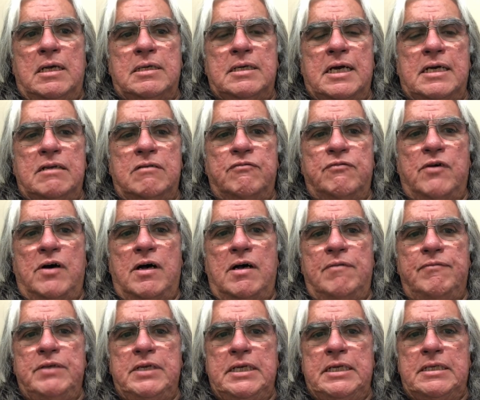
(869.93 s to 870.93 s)
got
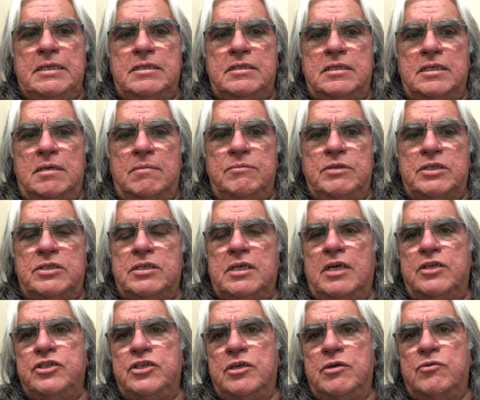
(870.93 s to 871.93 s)
involved in some
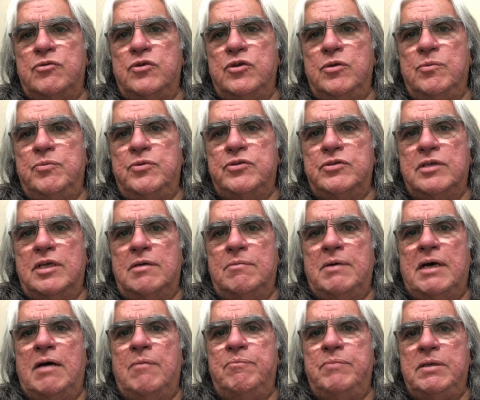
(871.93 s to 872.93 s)
discussion groups
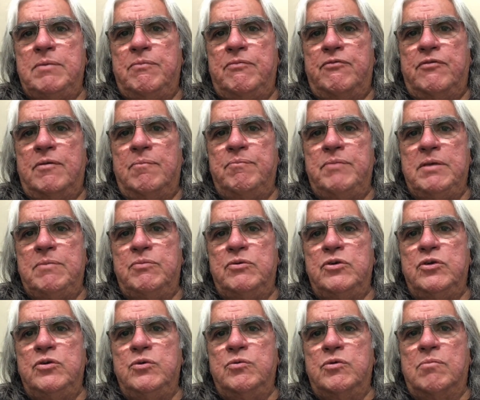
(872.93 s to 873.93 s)
about
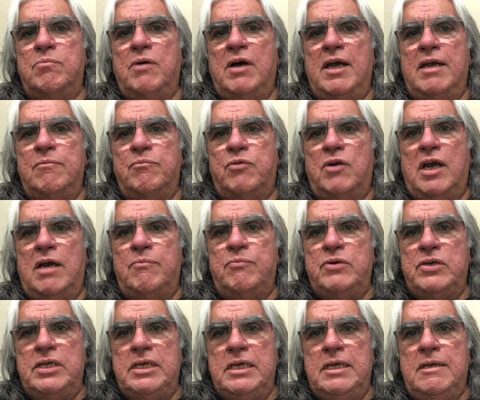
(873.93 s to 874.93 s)
people who were buying
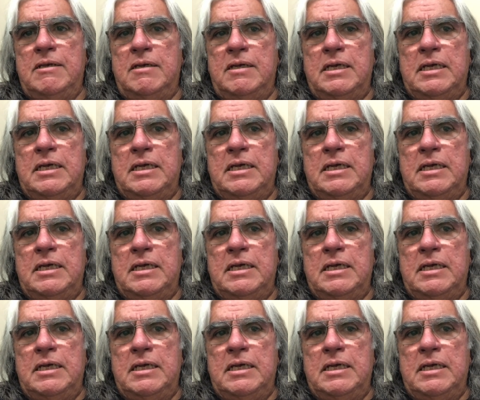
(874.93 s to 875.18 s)
property